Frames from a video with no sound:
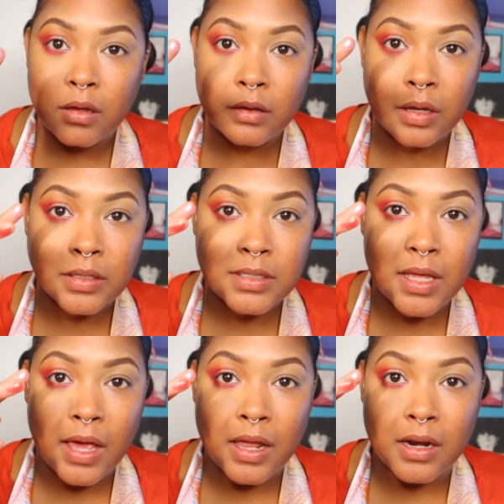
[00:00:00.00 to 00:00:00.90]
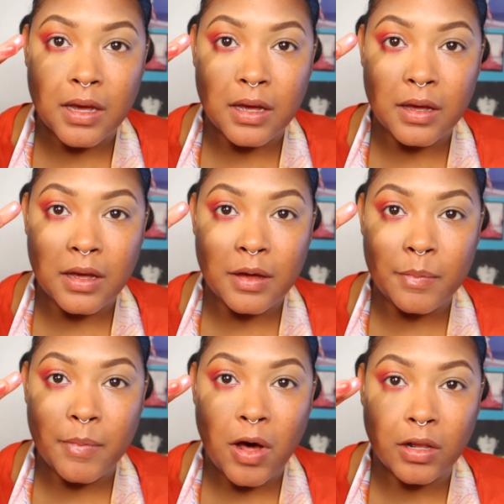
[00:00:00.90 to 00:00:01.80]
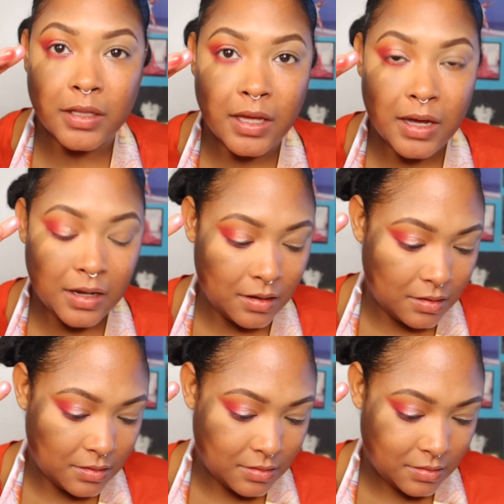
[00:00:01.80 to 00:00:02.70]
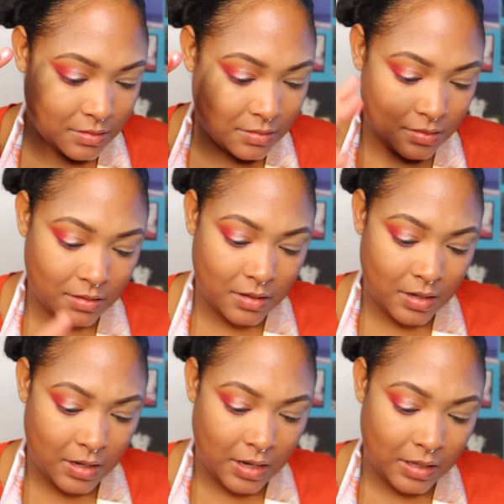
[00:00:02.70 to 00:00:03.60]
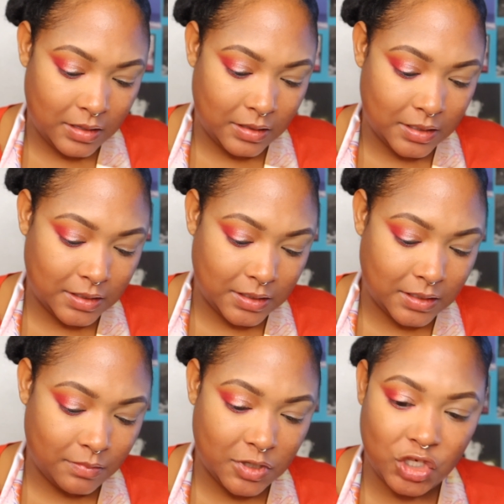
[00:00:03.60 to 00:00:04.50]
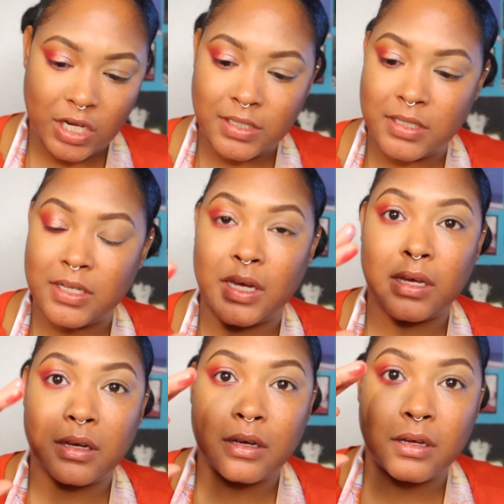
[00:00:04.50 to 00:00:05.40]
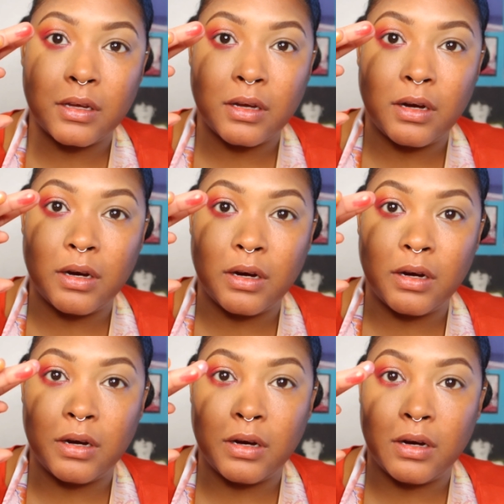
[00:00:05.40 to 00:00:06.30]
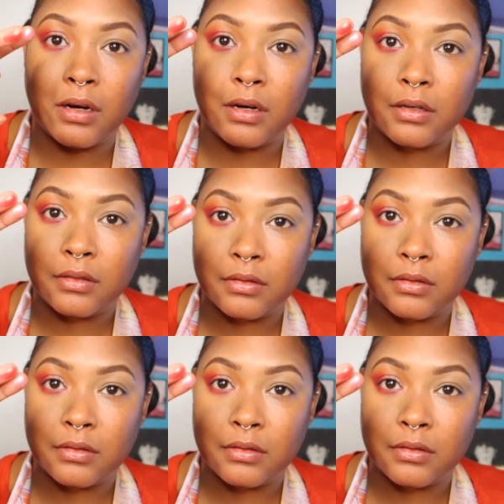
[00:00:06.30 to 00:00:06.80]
That's the Animalia. And then this is the Majestic. Oh.